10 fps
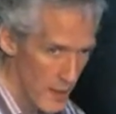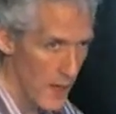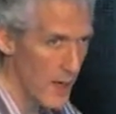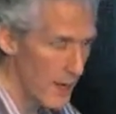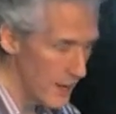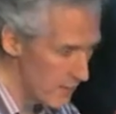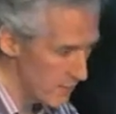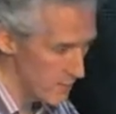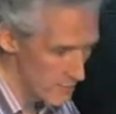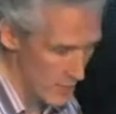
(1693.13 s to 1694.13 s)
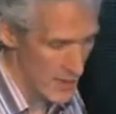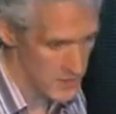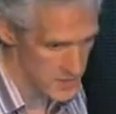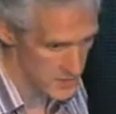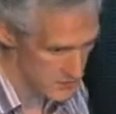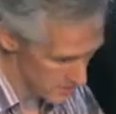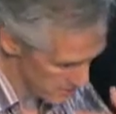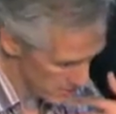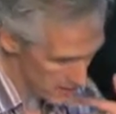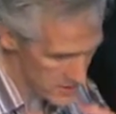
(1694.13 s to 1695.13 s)
uh, well, how to,
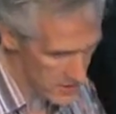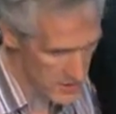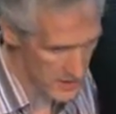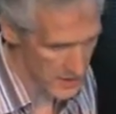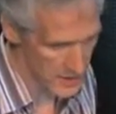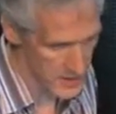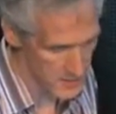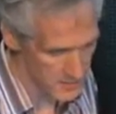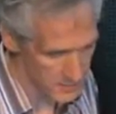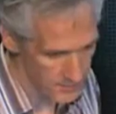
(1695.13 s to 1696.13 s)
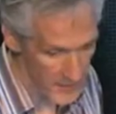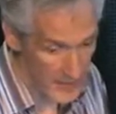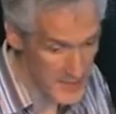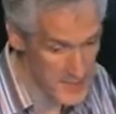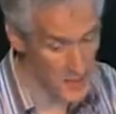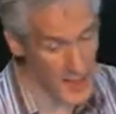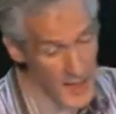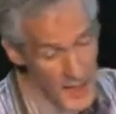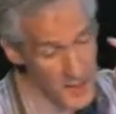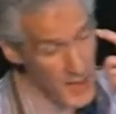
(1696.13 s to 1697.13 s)
how to use the catechism. And still,
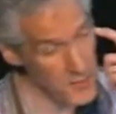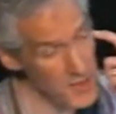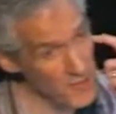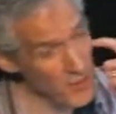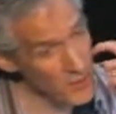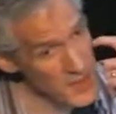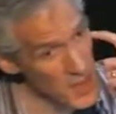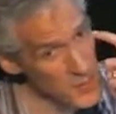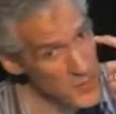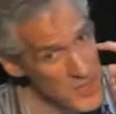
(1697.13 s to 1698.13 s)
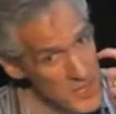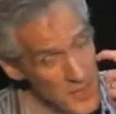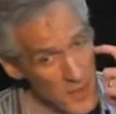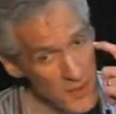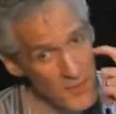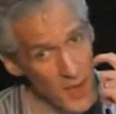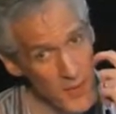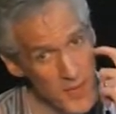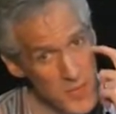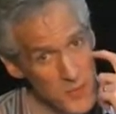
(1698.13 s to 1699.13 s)
I, I, have been involved with DARPA recently on
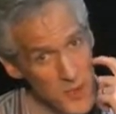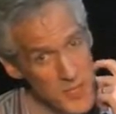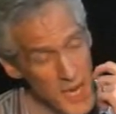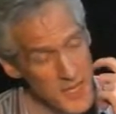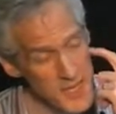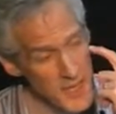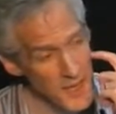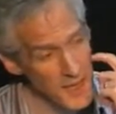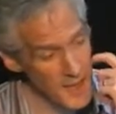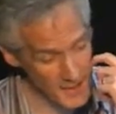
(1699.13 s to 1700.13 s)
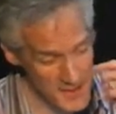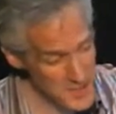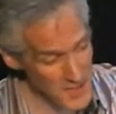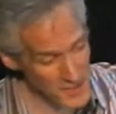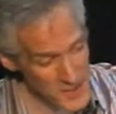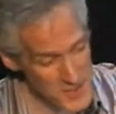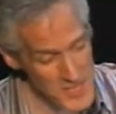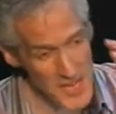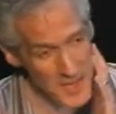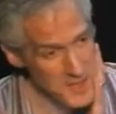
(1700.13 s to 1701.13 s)
evaluating some projects, and I discovered they use
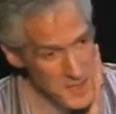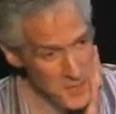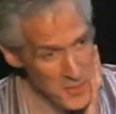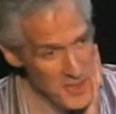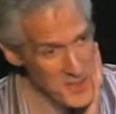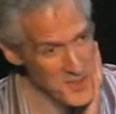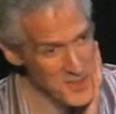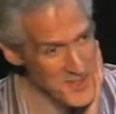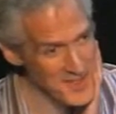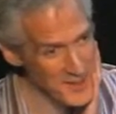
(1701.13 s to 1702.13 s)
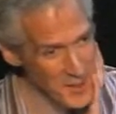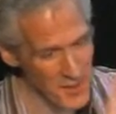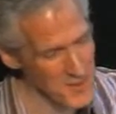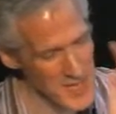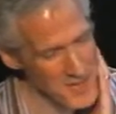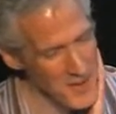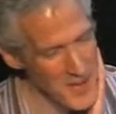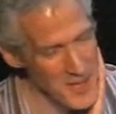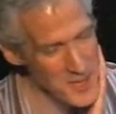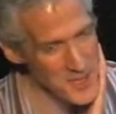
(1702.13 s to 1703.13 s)
exactly the same questions or uh, slight
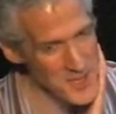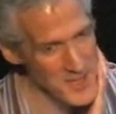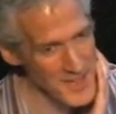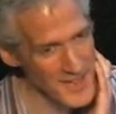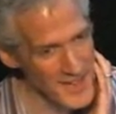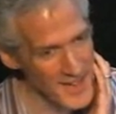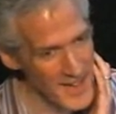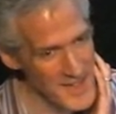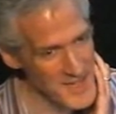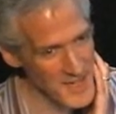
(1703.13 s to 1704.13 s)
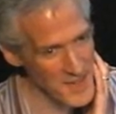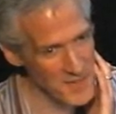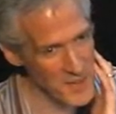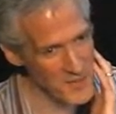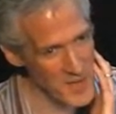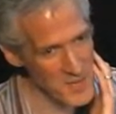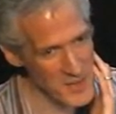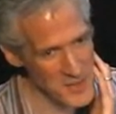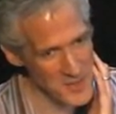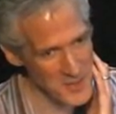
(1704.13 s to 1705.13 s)
variations. And uh, they, they very
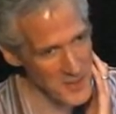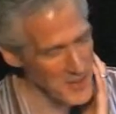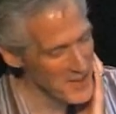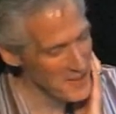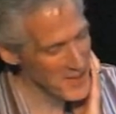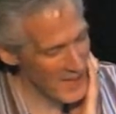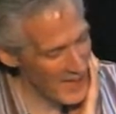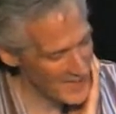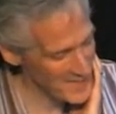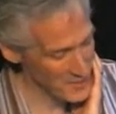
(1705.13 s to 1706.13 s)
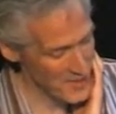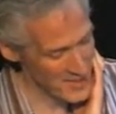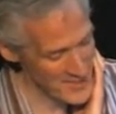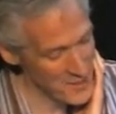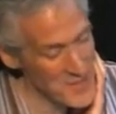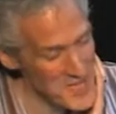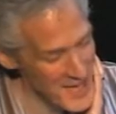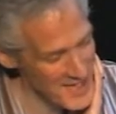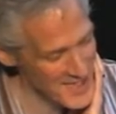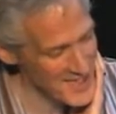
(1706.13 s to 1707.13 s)
much, you know, recant or uh, sorry,
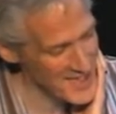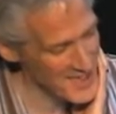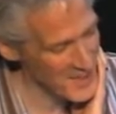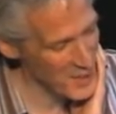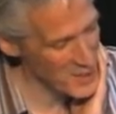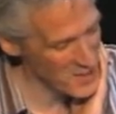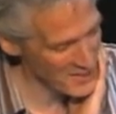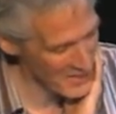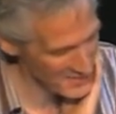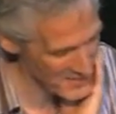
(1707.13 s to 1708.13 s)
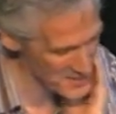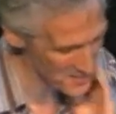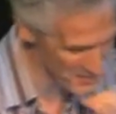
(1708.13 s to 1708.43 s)
recite the uh, Heilmeier Catechism